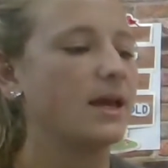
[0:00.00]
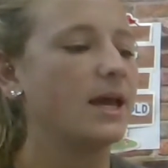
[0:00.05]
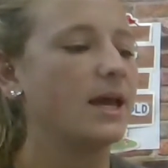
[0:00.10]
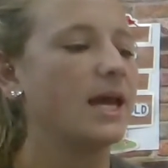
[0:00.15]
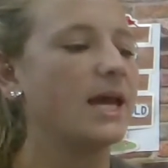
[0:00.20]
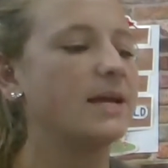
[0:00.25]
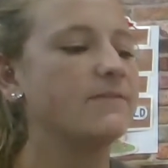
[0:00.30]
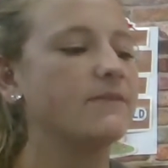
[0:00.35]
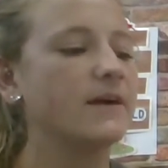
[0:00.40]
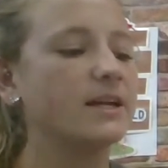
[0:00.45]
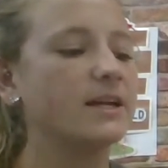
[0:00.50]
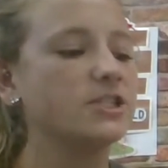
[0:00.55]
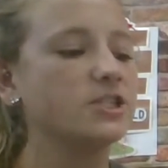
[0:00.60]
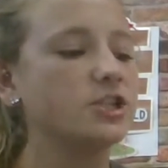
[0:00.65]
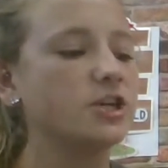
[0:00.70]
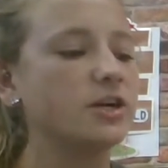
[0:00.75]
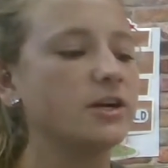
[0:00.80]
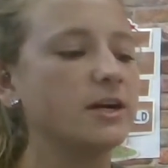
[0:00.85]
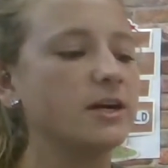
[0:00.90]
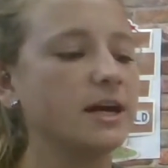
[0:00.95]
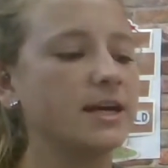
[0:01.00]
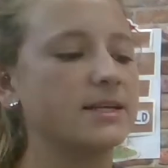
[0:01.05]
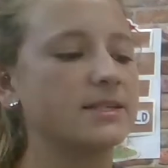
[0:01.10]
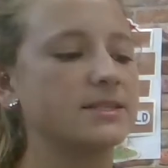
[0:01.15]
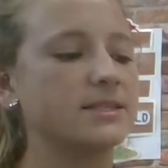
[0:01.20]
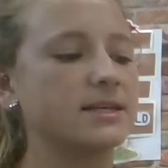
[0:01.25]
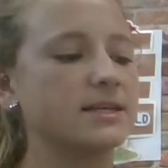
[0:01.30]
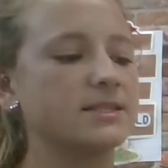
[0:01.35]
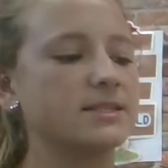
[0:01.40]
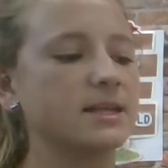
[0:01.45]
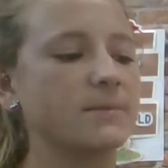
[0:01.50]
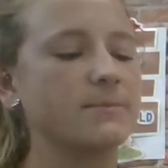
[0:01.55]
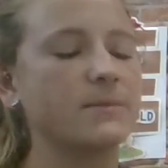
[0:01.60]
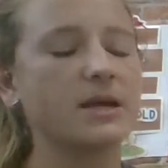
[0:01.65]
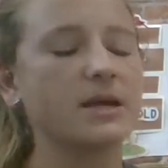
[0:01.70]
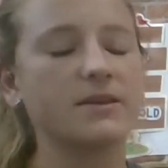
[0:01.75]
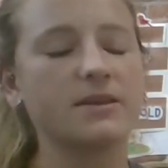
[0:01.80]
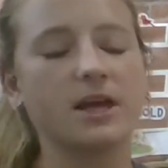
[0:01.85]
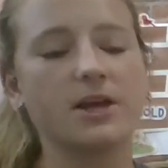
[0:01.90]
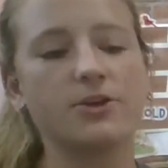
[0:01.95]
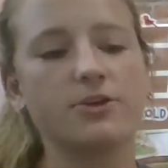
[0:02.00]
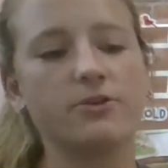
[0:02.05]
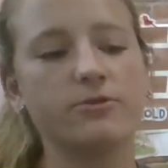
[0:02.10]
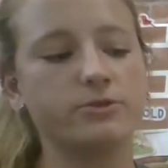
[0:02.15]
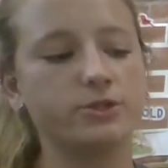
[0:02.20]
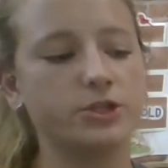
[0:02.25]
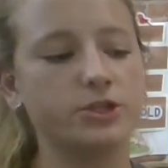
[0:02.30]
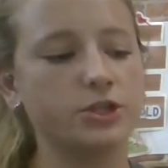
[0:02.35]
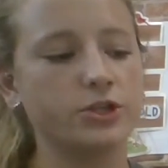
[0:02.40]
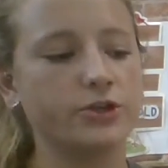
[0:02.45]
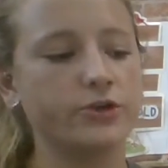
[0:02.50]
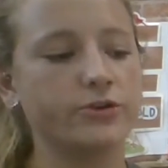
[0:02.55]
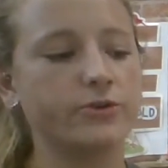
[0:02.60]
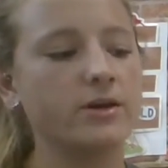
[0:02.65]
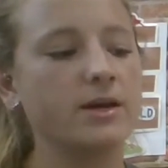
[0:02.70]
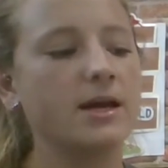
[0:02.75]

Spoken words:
Adventure is something that you do.